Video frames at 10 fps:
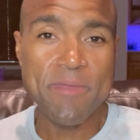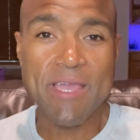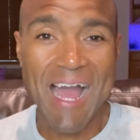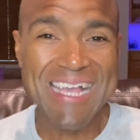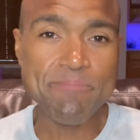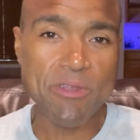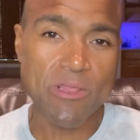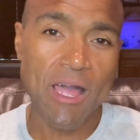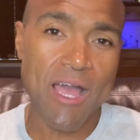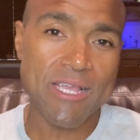being
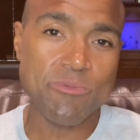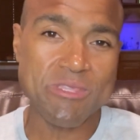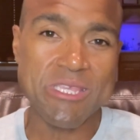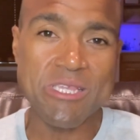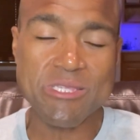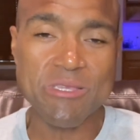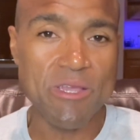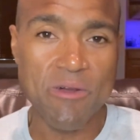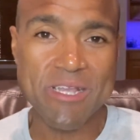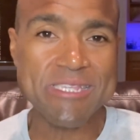hospitalized with these
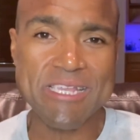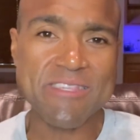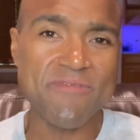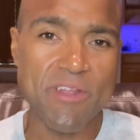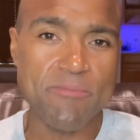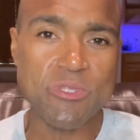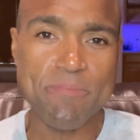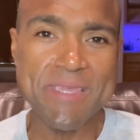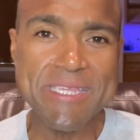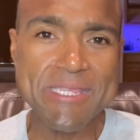you know excessive numbers
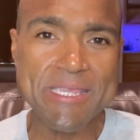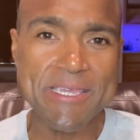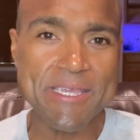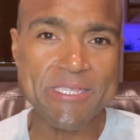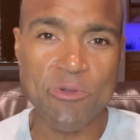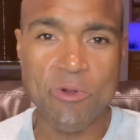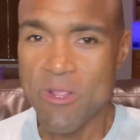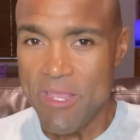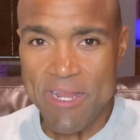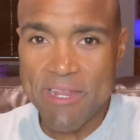of bee stings
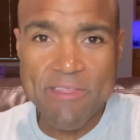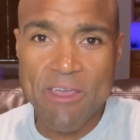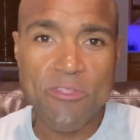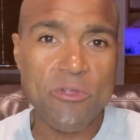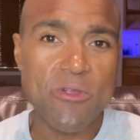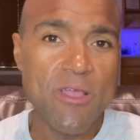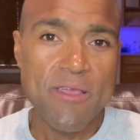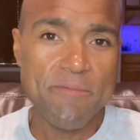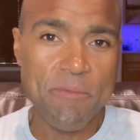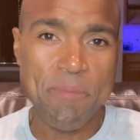or any of the other
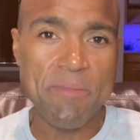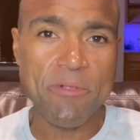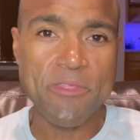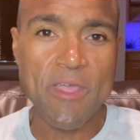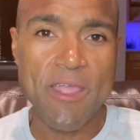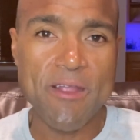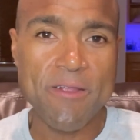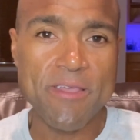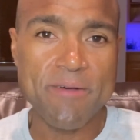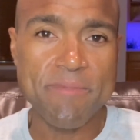the people in the
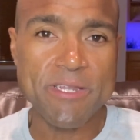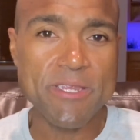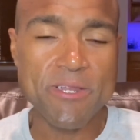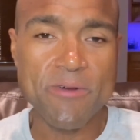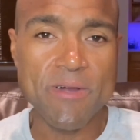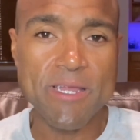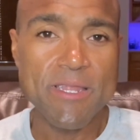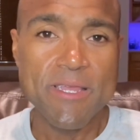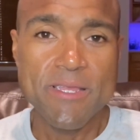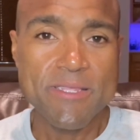area. But you know
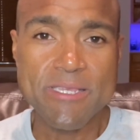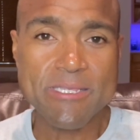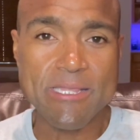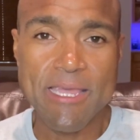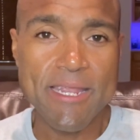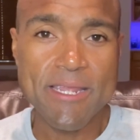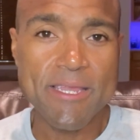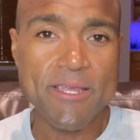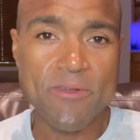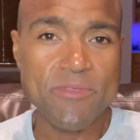what? This lady,
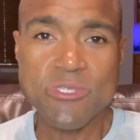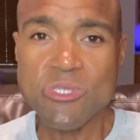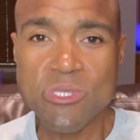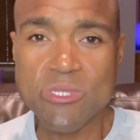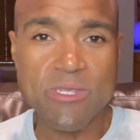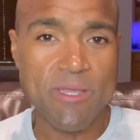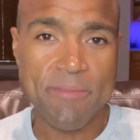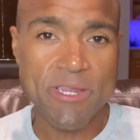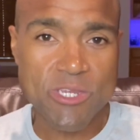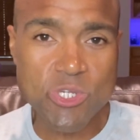you know, this is, I
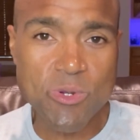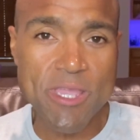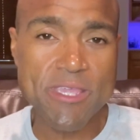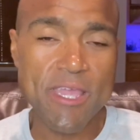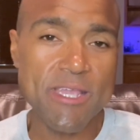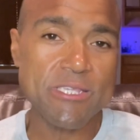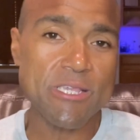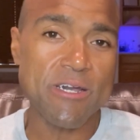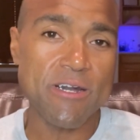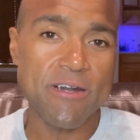mean, a straight case
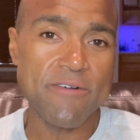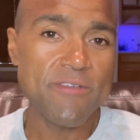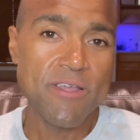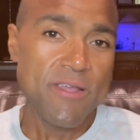of,